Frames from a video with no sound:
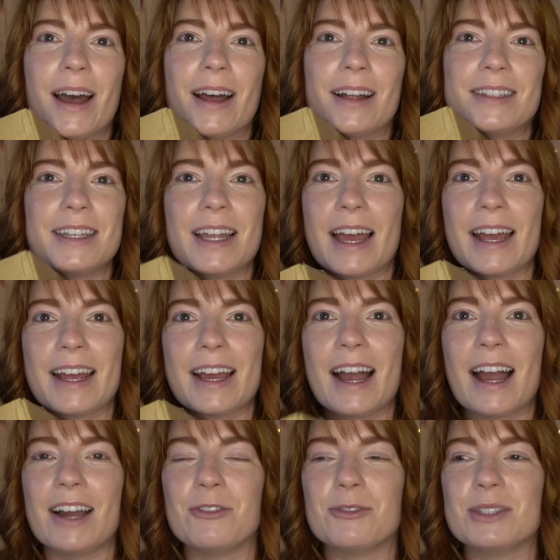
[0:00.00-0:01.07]
today
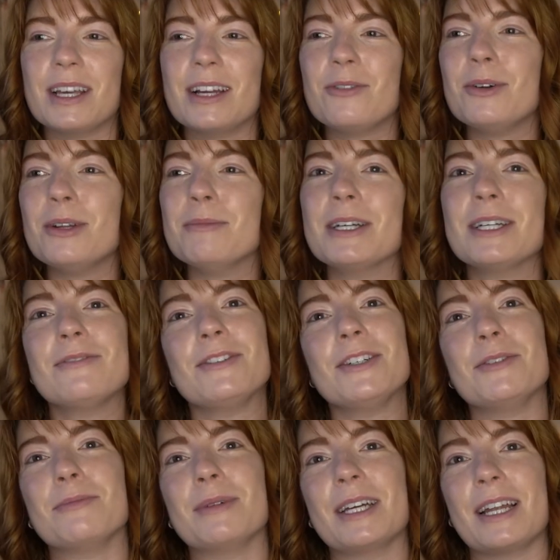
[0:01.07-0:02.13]
I was like, what am I gonna
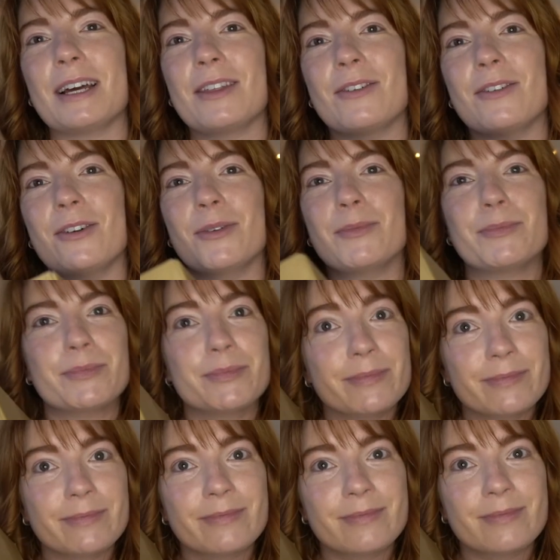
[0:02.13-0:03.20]
film? And I thought,
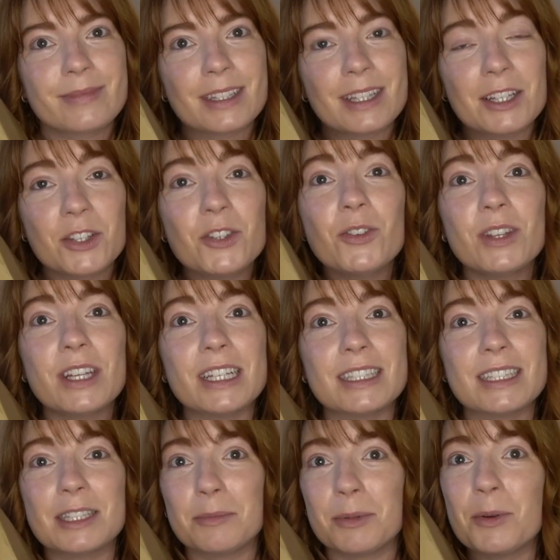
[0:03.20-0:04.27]
let's do
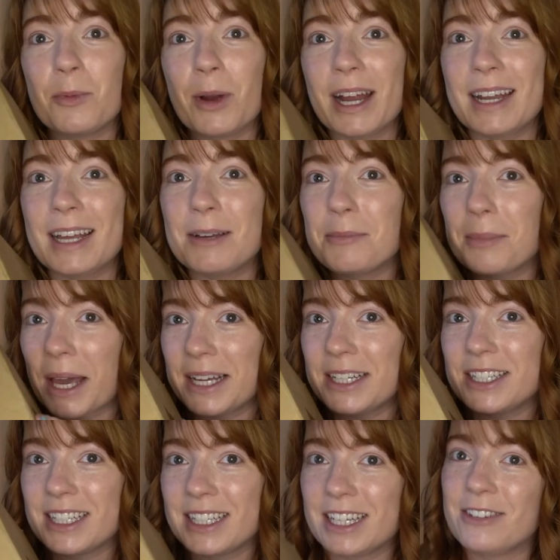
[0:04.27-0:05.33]
this. It's been waiting
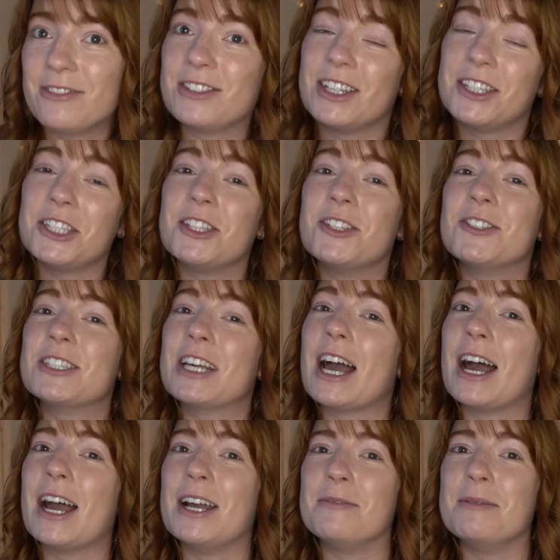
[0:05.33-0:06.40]
patiently for such a long
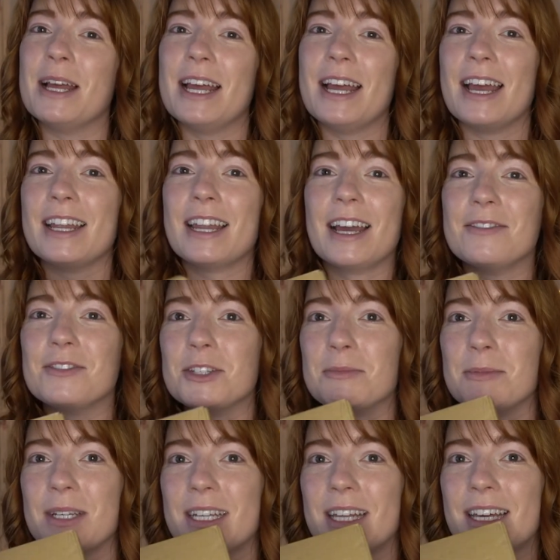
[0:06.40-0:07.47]
time and I've just
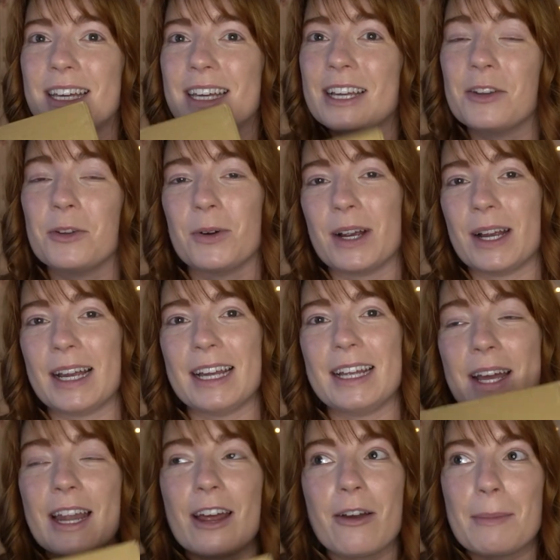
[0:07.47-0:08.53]
been ignoring it.
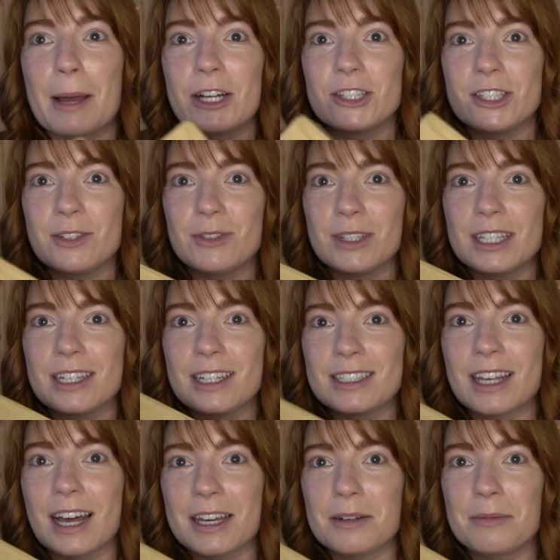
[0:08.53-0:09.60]
And I'm actually really
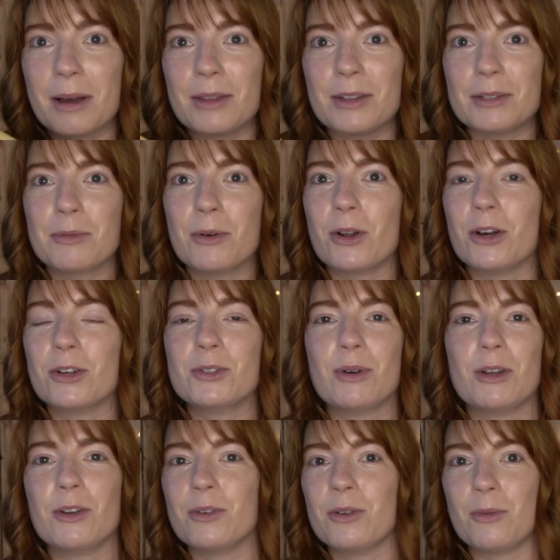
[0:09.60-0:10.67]
excited about these products, so
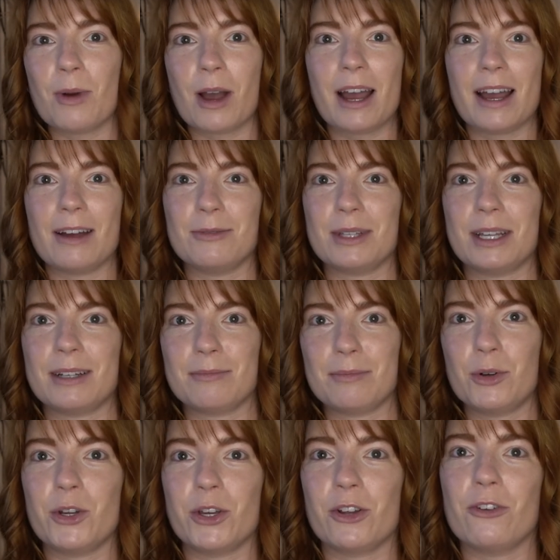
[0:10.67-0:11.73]
I don't know why I was like
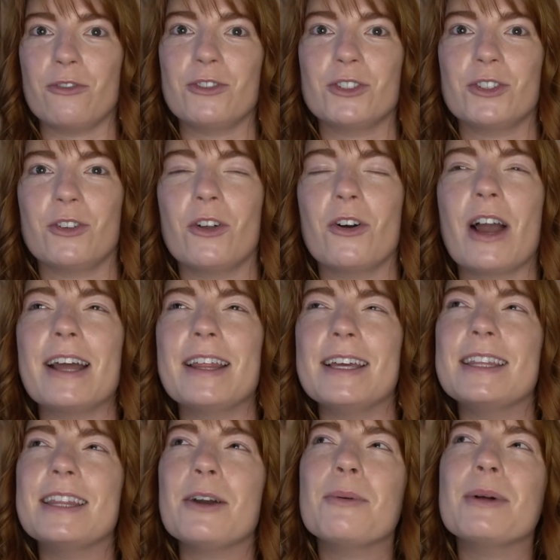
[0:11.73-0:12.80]
putting it off for so long. I
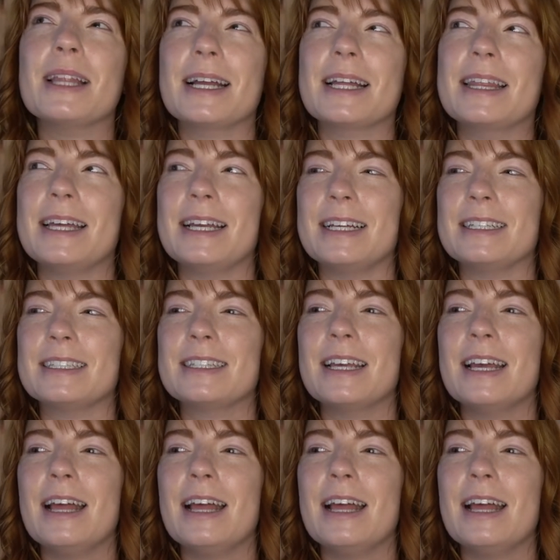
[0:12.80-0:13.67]
think there were like things